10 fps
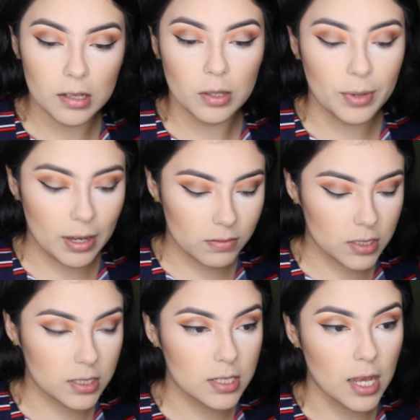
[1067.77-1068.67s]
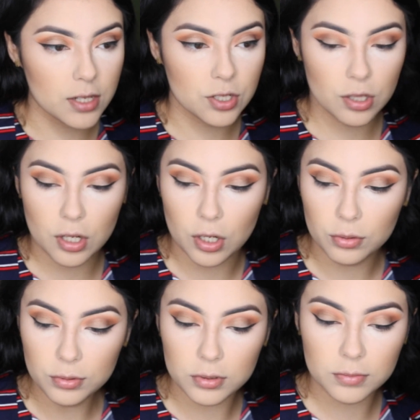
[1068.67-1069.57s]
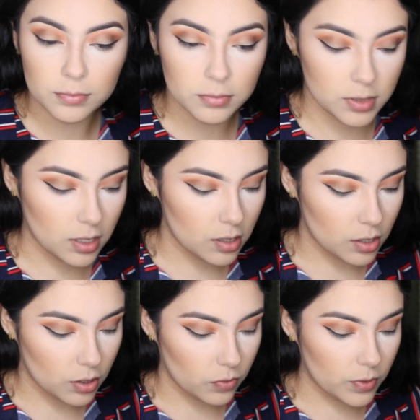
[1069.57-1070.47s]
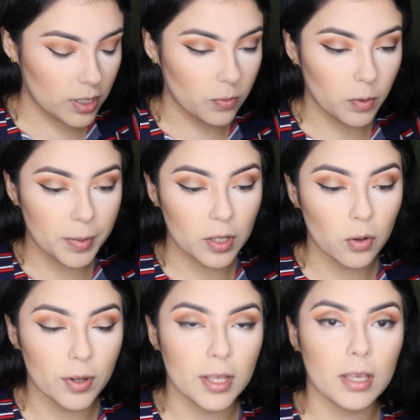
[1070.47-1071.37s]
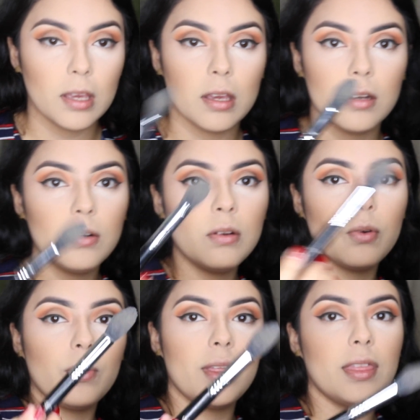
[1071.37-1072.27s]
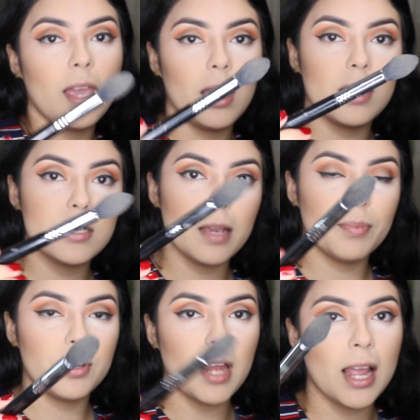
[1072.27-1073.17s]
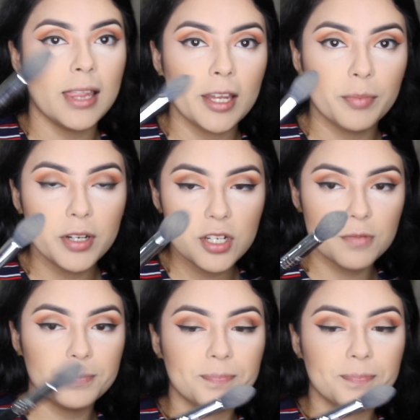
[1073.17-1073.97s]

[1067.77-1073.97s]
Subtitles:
Now we have snatched the nose. We will be going in with a tapered highlight brush.